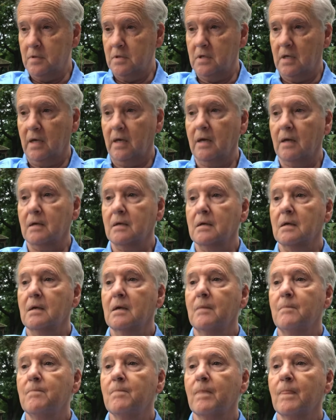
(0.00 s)
yet,
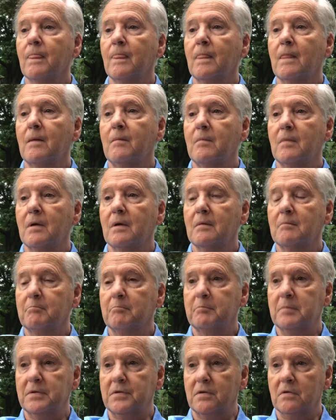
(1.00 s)

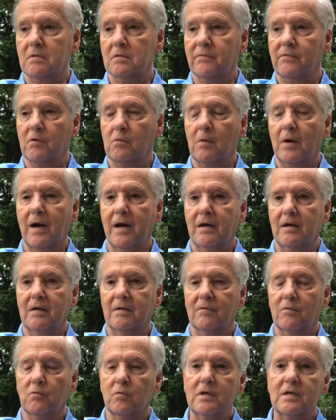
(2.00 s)
but there are a variety
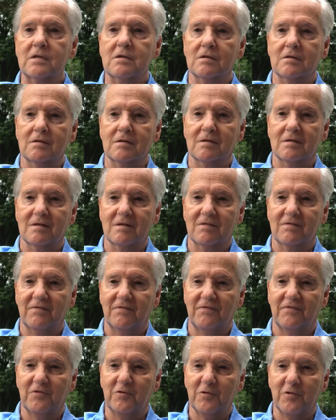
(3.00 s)
of reasons
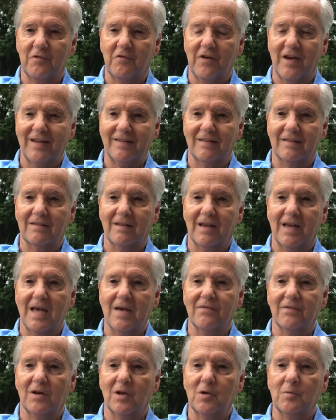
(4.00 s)
for the fact that they
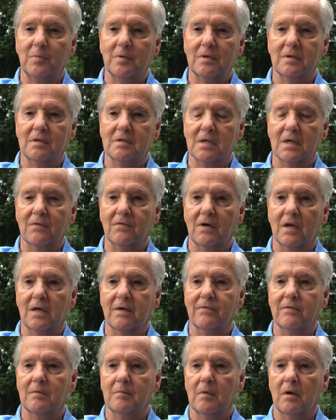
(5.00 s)
haven't opened. Several of
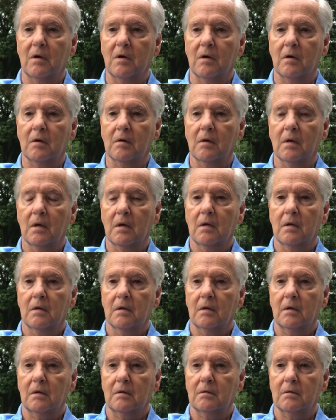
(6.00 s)
them are
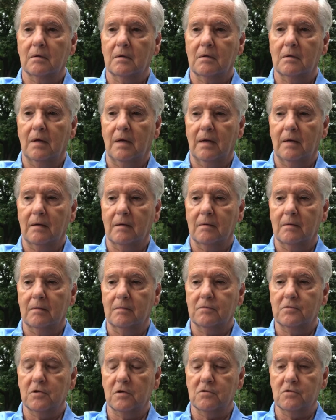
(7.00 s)

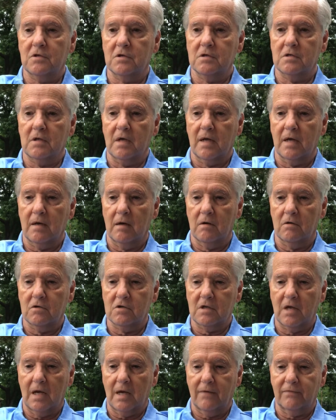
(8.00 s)
churches that are
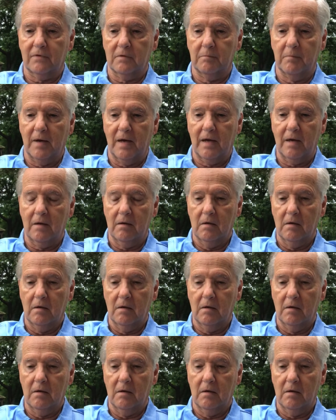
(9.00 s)
staffed by